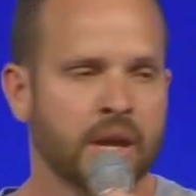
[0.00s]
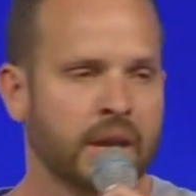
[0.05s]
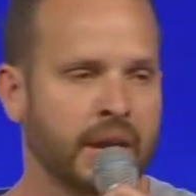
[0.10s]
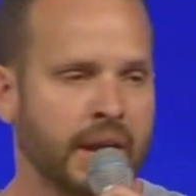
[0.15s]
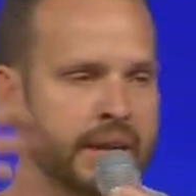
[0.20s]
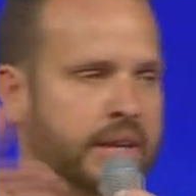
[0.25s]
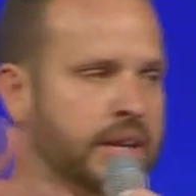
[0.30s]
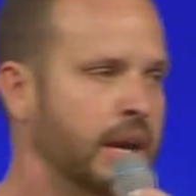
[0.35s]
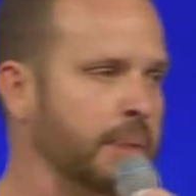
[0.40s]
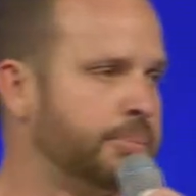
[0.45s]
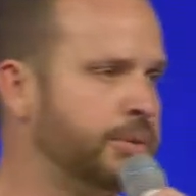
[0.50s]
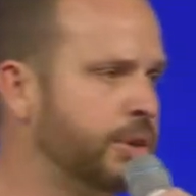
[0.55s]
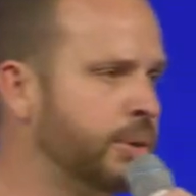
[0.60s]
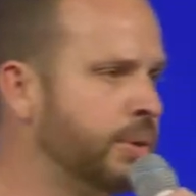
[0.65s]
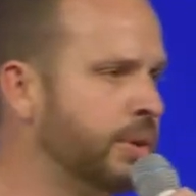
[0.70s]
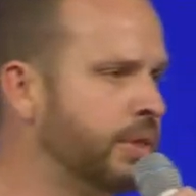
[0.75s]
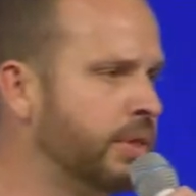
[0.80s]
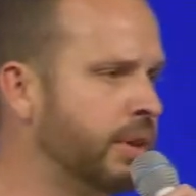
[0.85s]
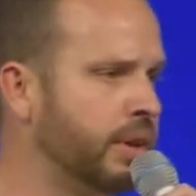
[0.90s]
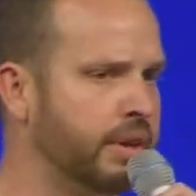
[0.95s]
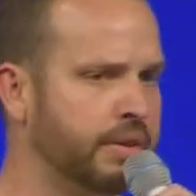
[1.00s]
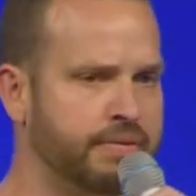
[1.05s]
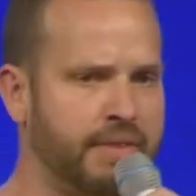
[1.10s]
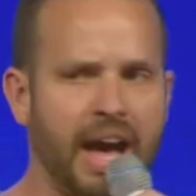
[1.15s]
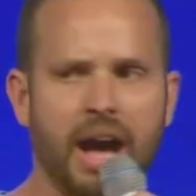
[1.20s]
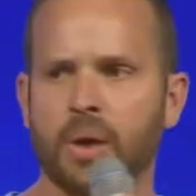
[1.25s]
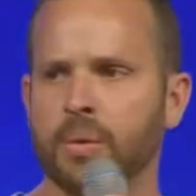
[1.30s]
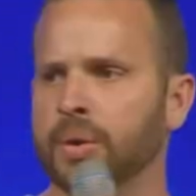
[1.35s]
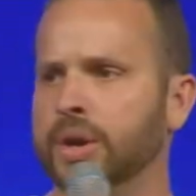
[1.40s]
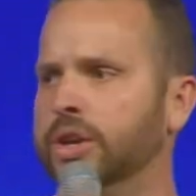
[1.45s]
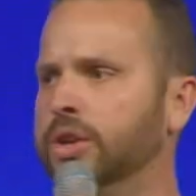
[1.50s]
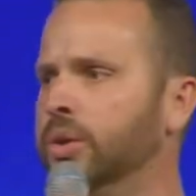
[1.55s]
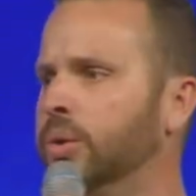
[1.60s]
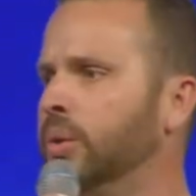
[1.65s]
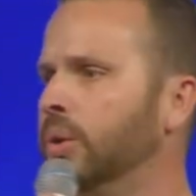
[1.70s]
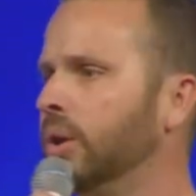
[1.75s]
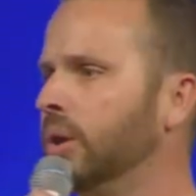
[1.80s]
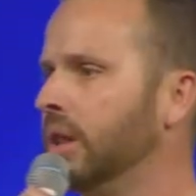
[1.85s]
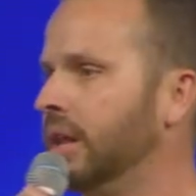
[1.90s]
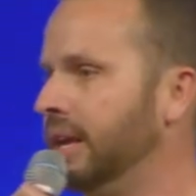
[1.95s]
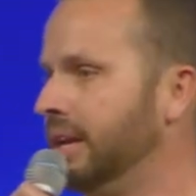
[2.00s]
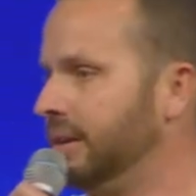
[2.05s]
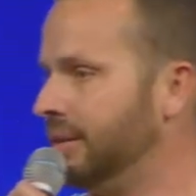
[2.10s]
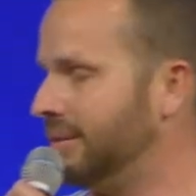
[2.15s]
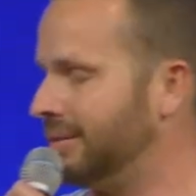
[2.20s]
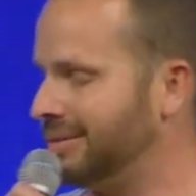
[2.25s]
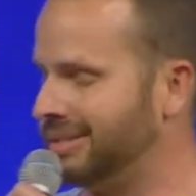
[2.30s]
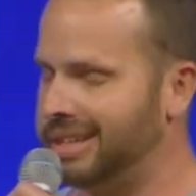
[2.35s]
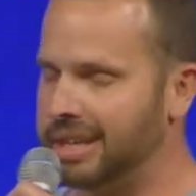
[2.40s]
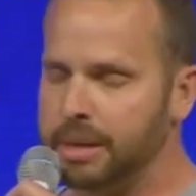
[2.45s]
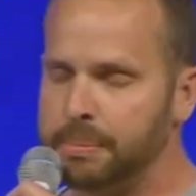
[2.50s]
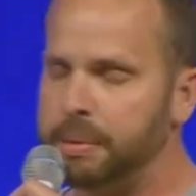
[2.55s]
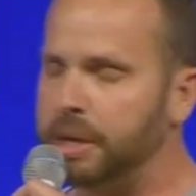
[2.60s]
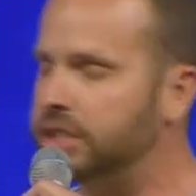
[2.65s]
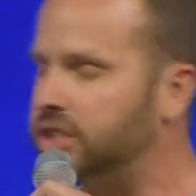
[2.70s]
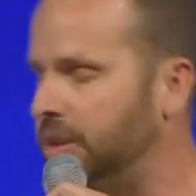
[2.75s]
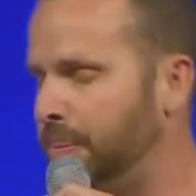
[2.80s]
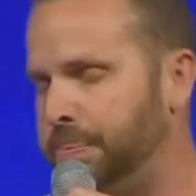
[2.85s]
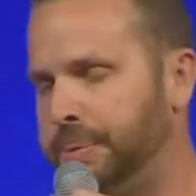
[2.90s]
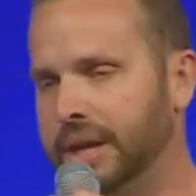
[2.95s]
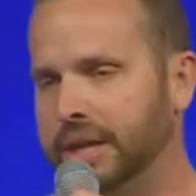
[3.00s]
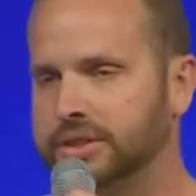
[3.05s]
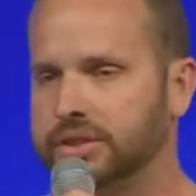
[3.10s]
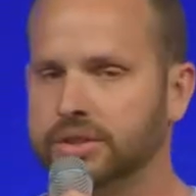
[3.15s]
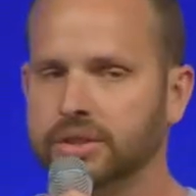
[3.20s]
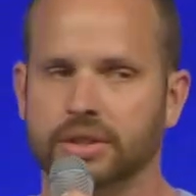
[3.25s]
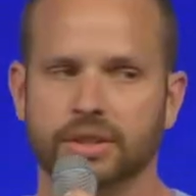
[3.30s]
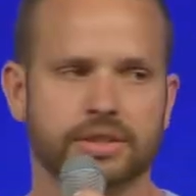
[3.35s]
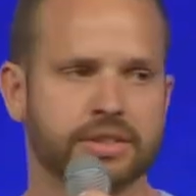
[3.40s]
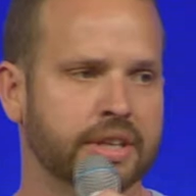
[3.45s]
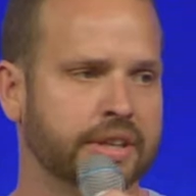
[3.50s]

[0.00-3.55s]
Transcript: ended up doing the vow renewal and did a bunch of pictures.